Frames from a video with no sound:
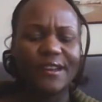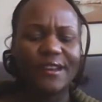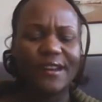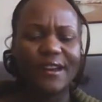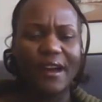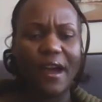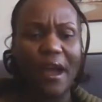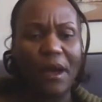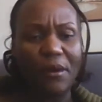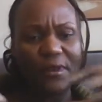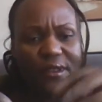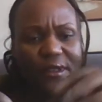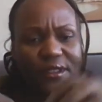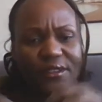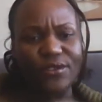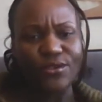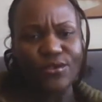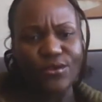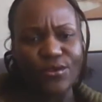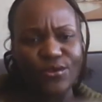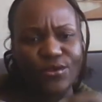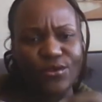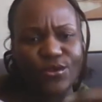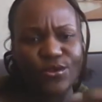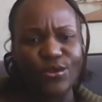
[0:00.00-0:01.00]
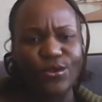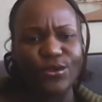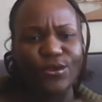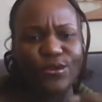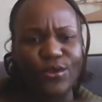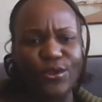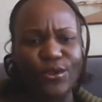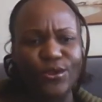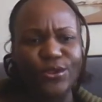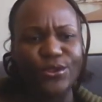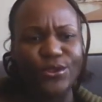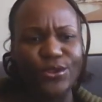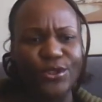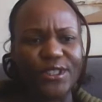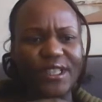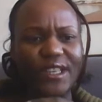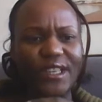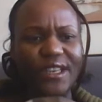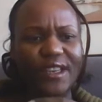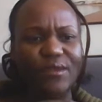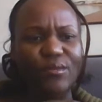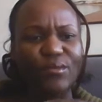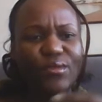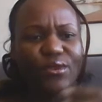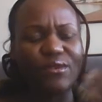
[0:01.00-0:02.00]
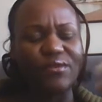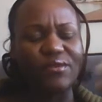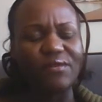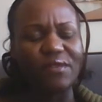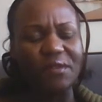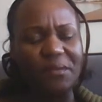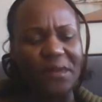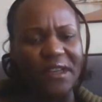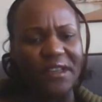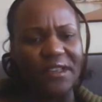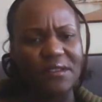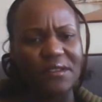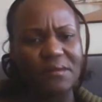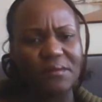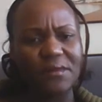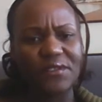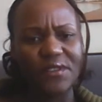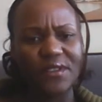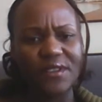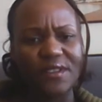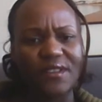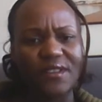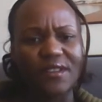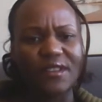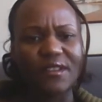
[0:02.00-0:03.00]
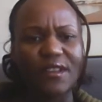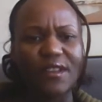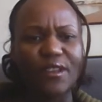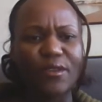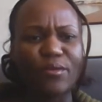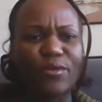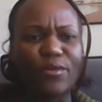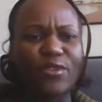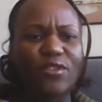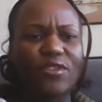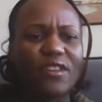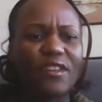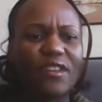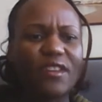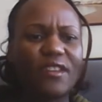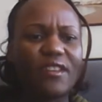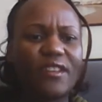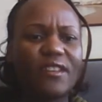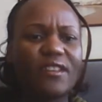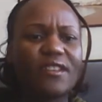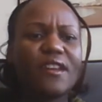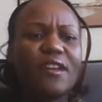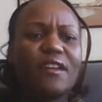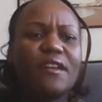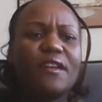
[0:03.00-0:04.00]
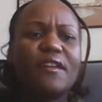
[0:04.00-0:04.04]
I wanted to sort of understand both from my experiences in the communities,